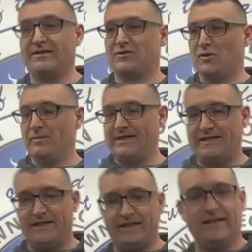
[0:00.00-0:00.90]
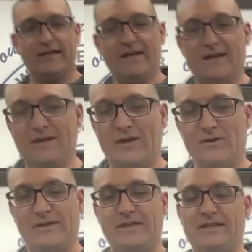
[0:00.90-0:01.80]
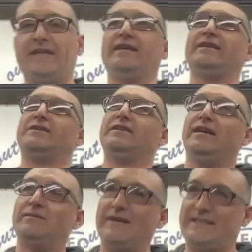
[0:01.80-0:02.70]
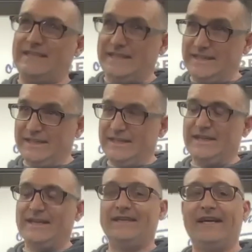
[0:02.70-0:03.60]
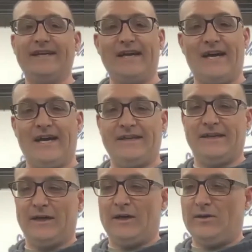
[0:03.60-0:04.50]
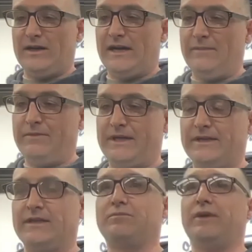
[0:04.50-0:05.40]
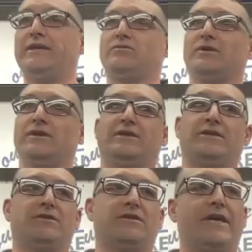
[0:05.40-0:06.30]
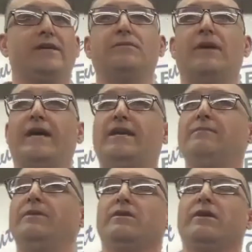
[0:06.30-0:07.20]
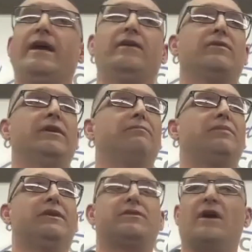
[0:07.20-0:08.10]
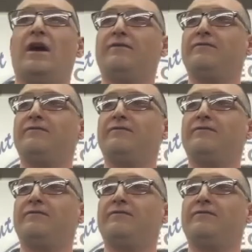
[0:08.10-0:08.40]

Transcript: Just hold my seat, you know. And she did, and she held my seat. Thank God, you know, because this place really changed me. I came in here angry and pissed off.